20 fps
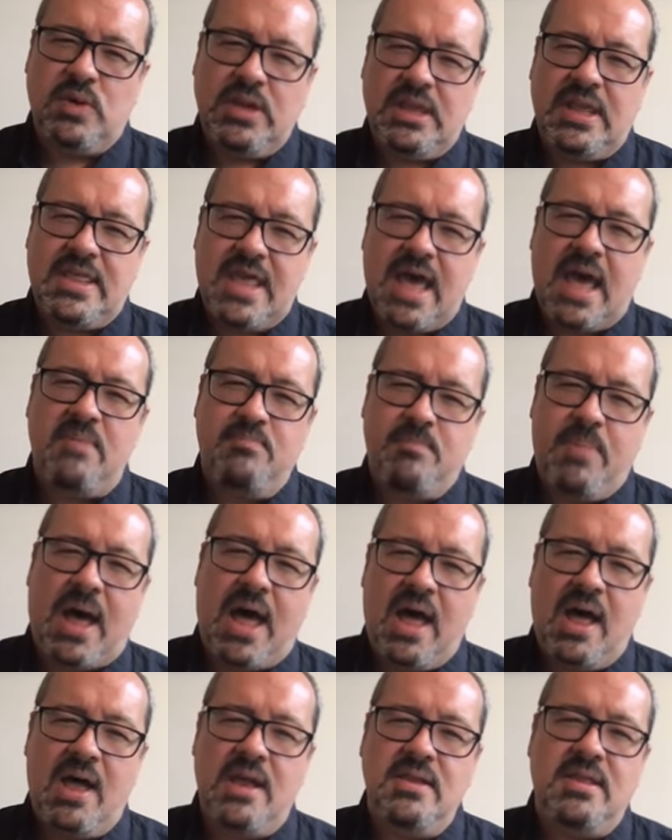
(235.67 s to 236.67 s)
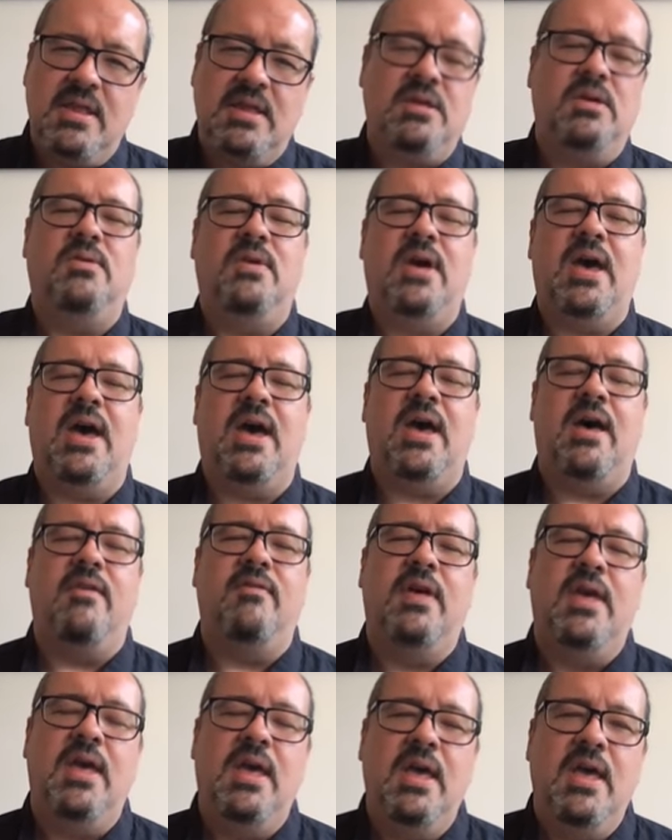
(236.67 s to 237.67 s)
really that bond that you
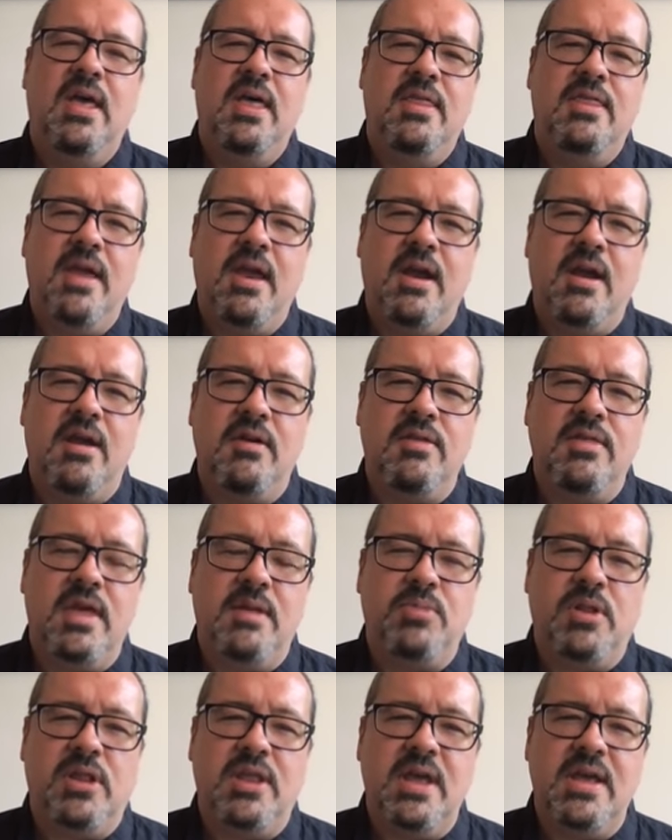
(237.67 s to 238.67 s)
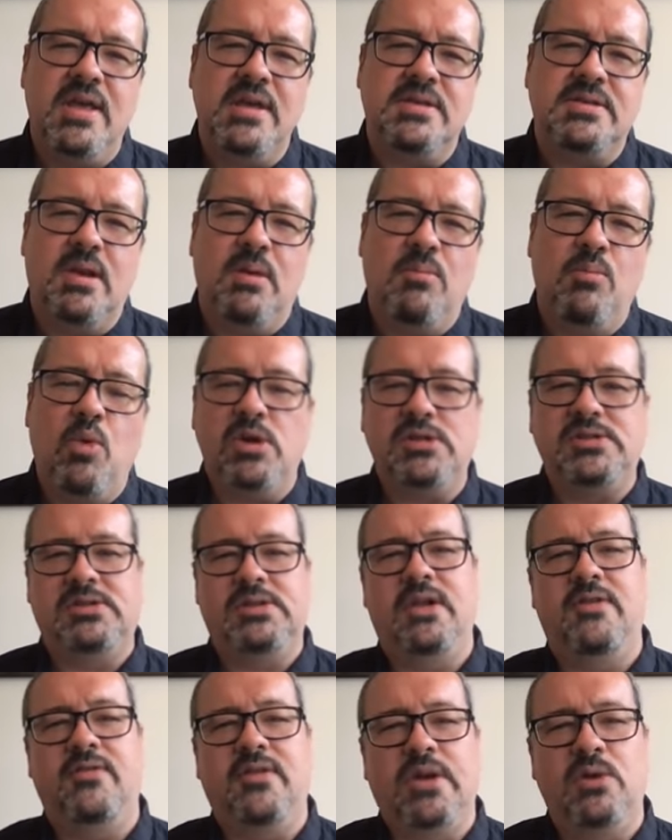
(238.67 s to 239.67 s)
have there that plays a more
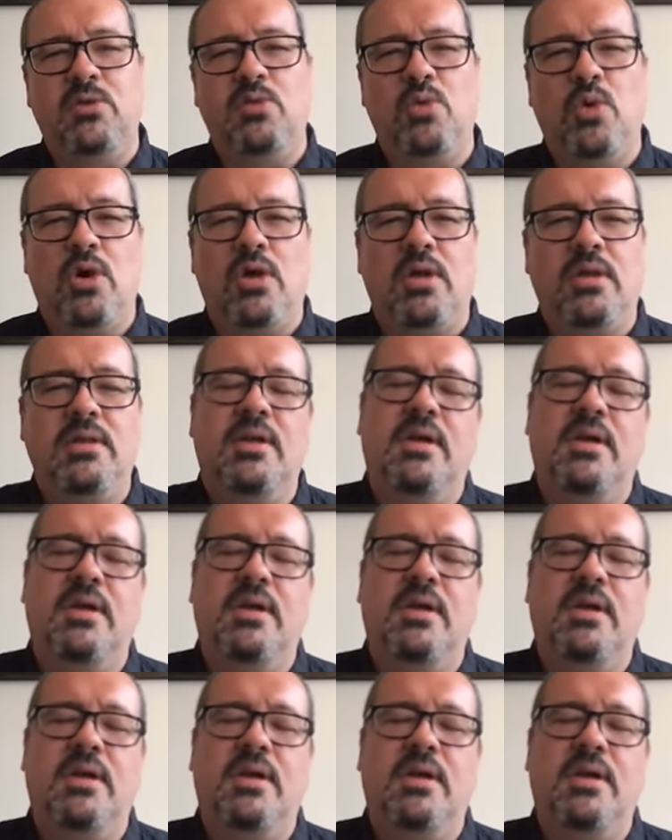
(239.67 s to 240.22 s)
significant role